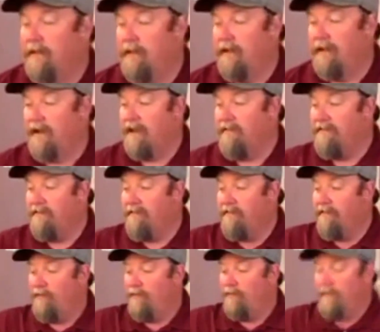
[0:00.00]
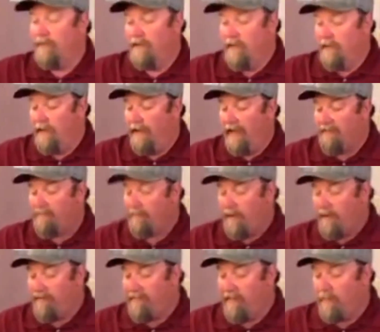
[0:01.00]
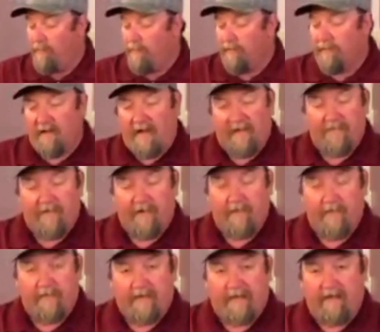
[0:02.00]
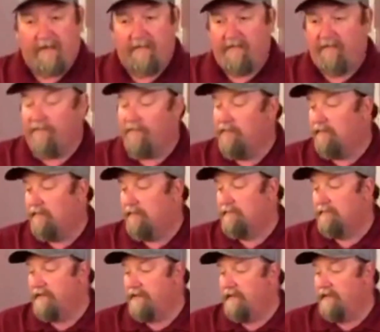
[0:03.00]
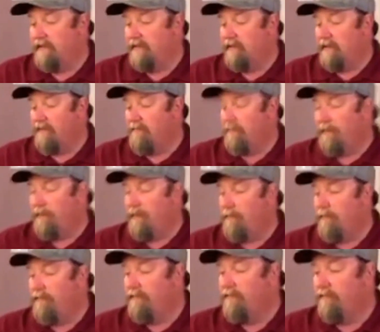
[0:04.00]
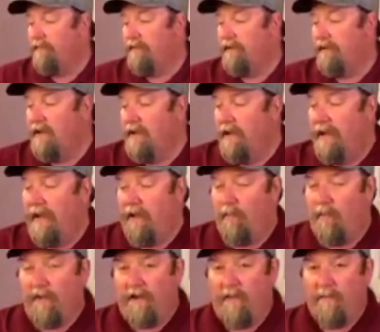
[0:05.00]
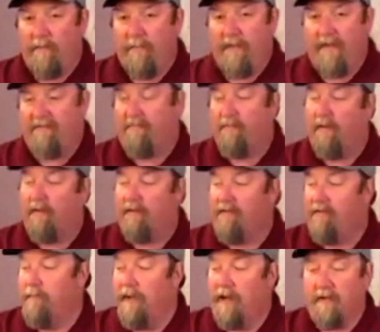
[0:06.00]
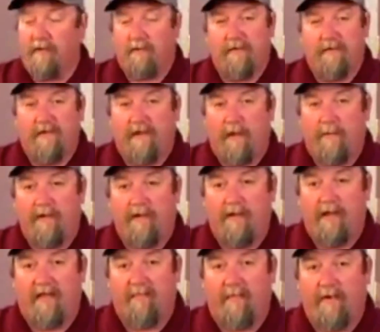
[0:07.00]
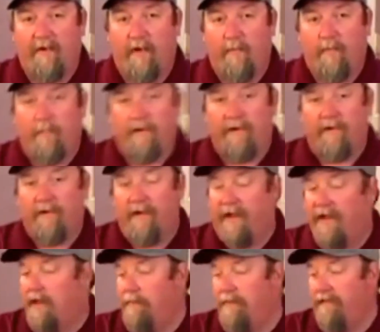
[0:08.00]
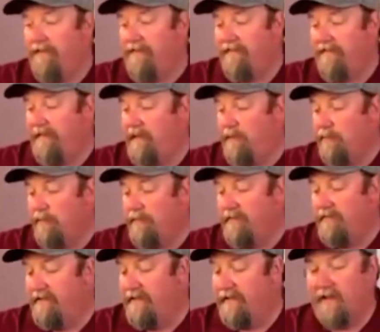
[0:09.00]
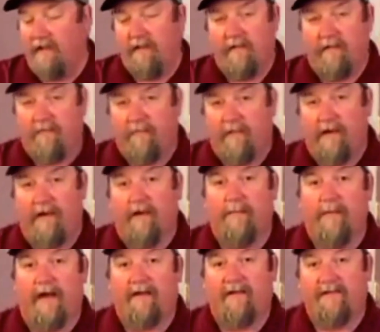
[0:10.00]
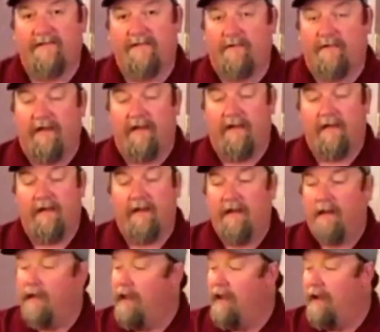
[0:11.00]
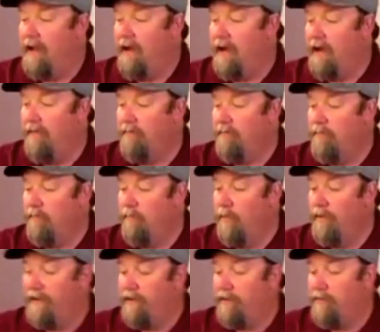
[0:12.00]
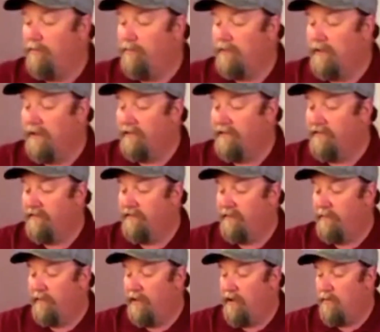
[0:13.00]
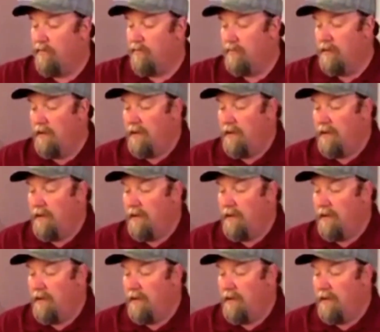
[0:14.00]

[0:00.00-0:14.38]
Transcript: Hey guys, so as Brian said, we're live here in Kansas for the Glass Blown Open this week. And one of the best parts about coming to Glass Blown Open when you're an AM is the ridiculous player pack that you get when you get to GBO.